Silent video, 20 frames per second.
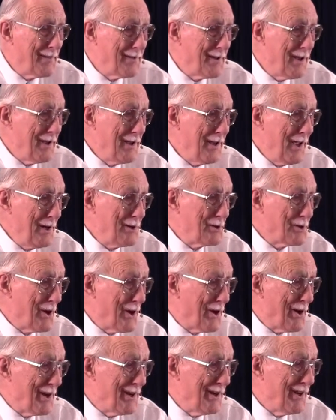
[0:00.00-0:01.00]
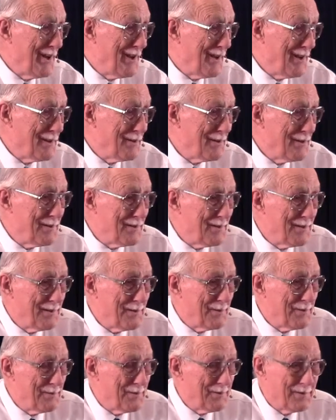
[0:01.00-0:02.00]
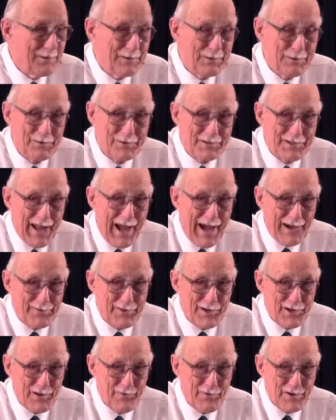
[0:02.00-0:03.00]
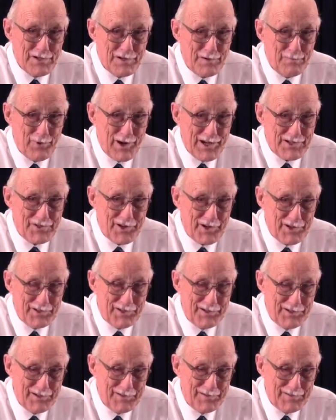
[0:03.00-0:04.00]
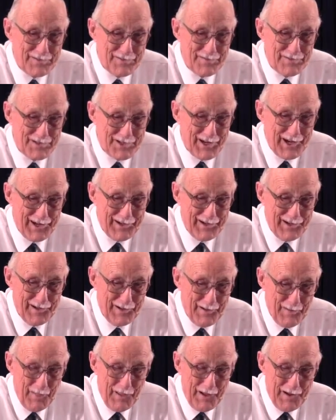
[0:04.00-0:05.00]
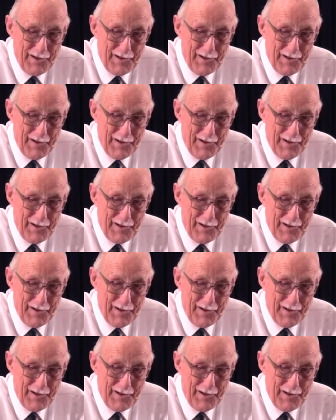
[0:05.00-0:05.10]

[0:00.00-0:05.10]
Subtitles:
And the intern, who is now the division president, said,